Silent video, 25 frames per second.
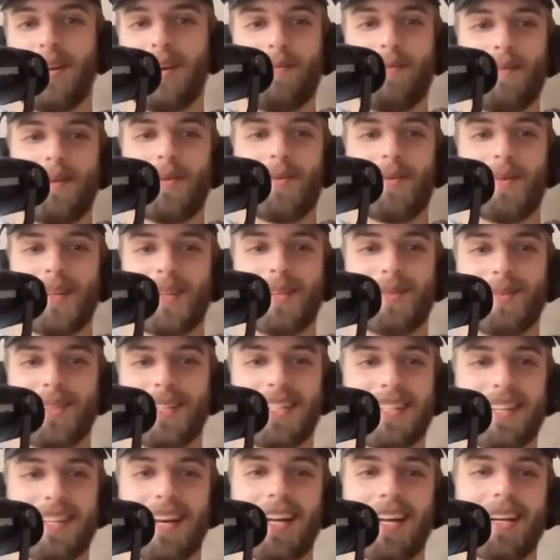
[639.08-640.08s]
him, and we could
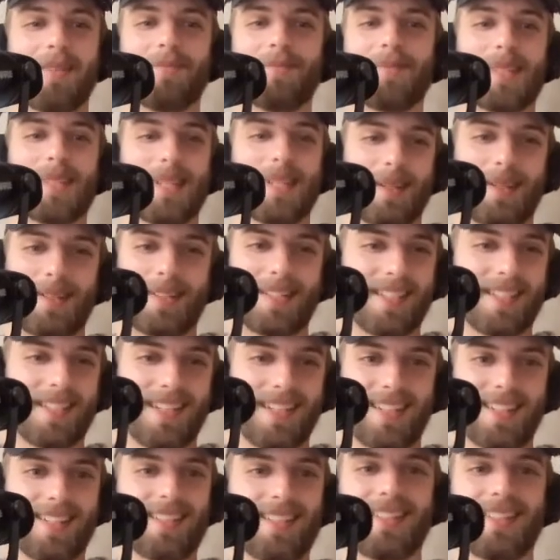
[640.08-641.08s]
re-sign him. So it's
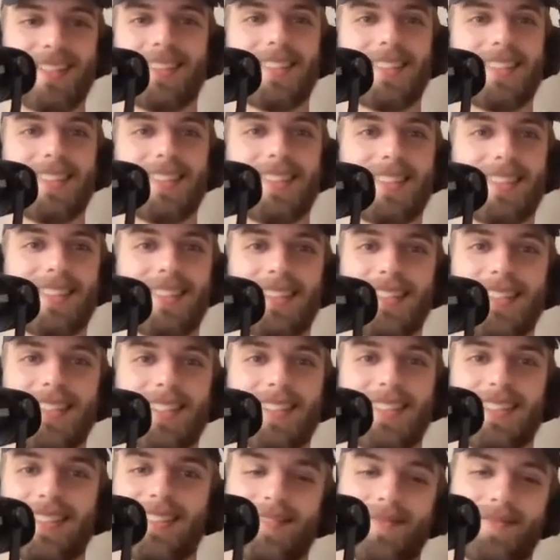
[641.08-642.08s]
like, yeah,
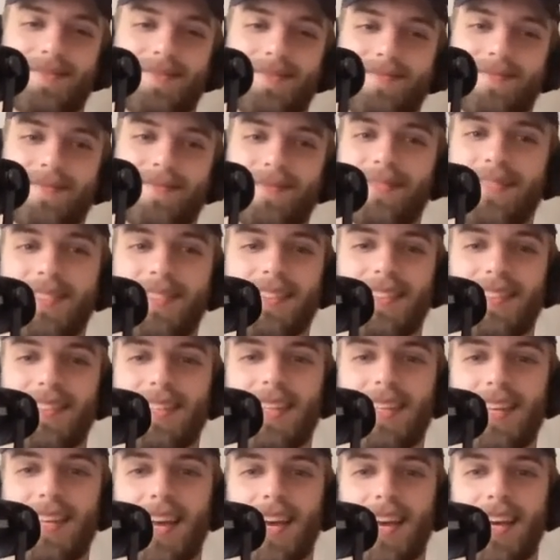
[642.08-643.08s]

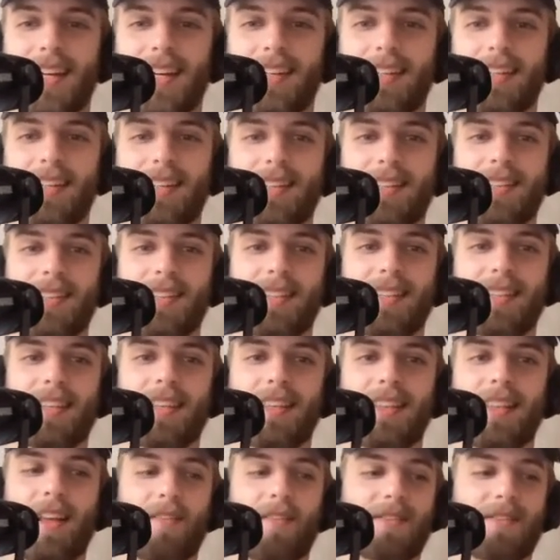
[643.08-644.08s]
yeah. yeah.
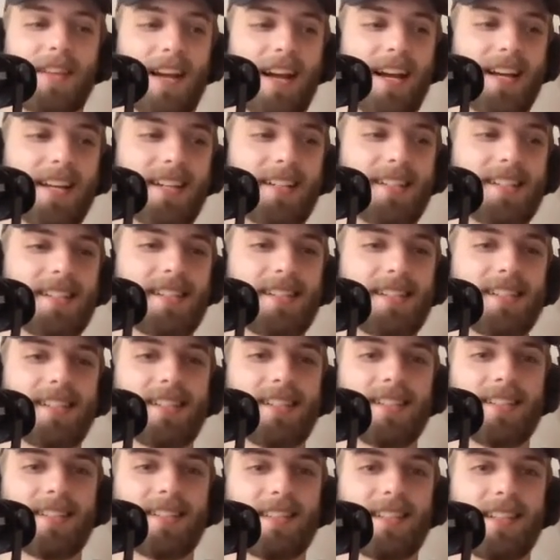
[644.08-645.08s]
Love Theis. Nesmith.
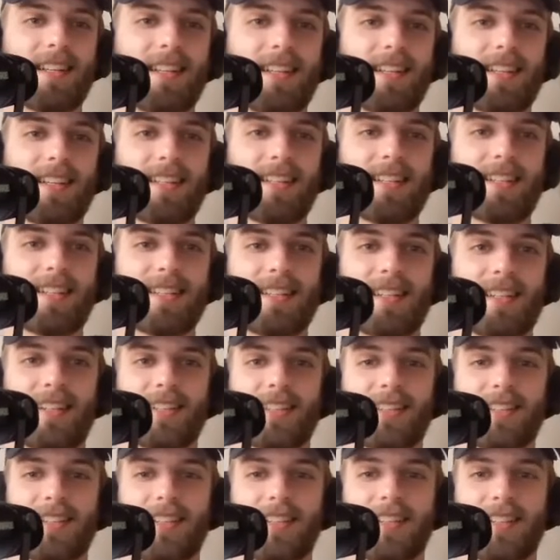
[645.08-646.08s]

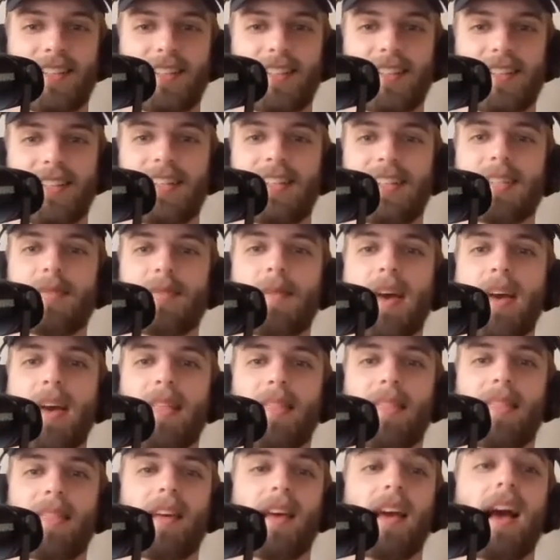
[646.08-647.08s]
Celtic legend.
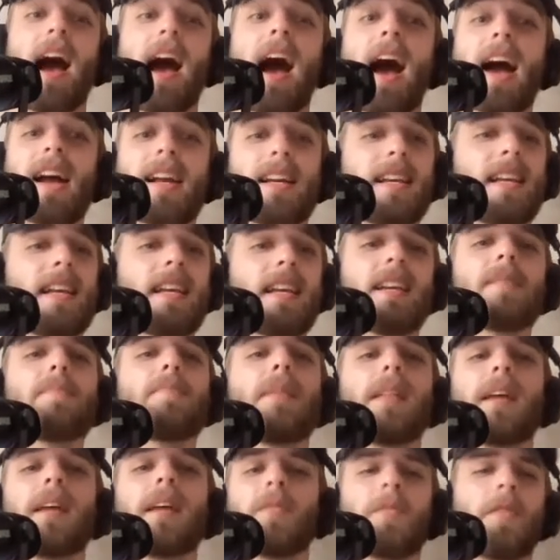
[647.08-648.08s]
Nesmith, I he could
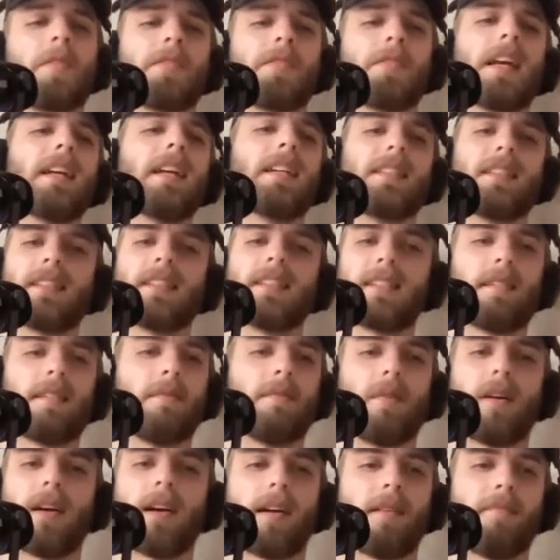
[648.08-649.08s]
play rotation
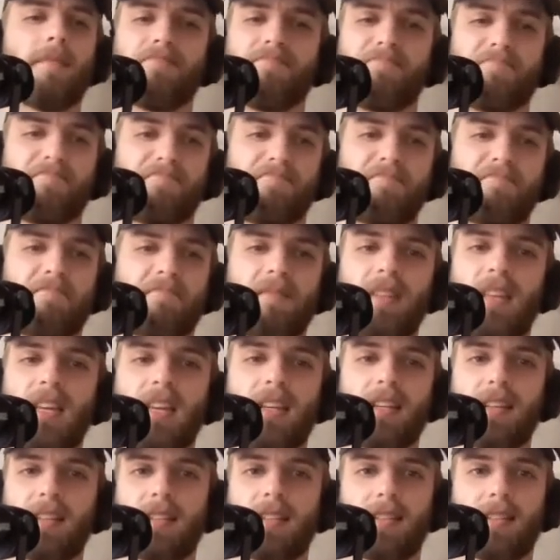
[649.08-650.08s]
somewhere.
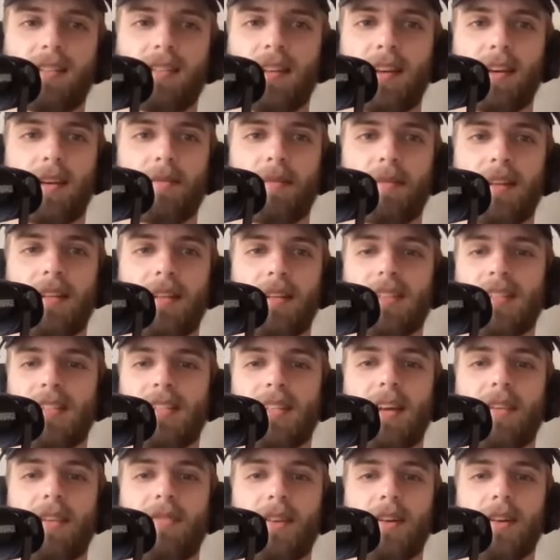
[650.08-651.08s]
Yeah. He's I mean, just
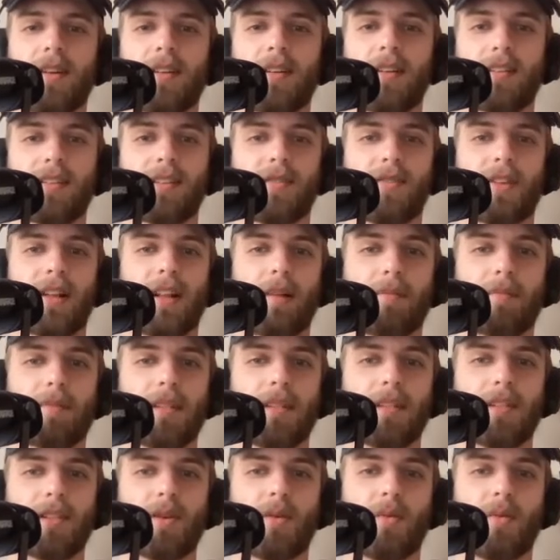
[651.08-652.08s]
never developed
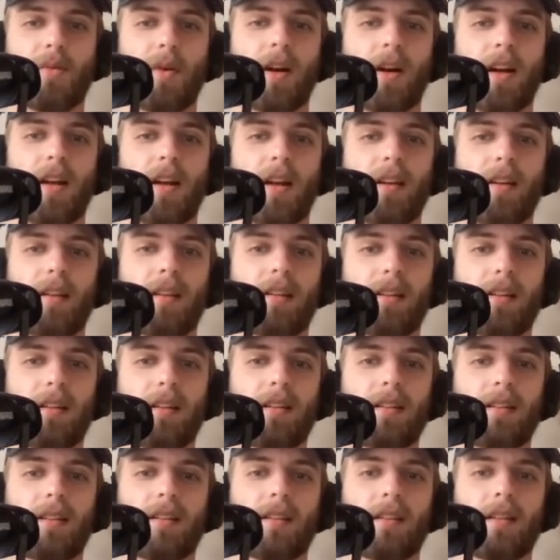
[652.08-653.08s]
into what
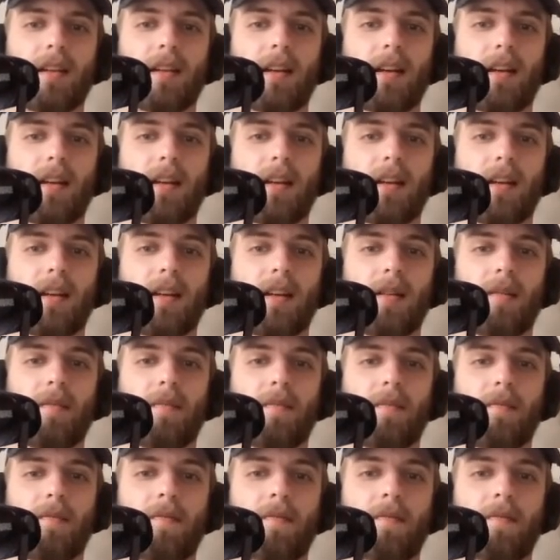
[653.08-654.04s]
um